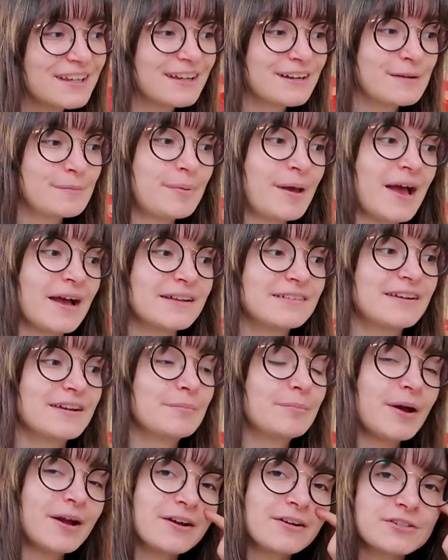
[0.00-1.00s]
gonna pack
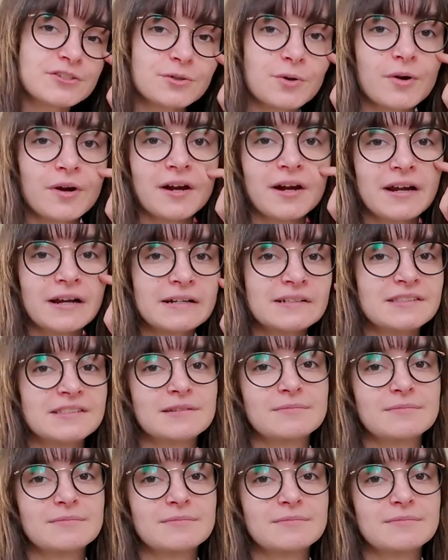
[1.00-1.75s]
like biker shorts,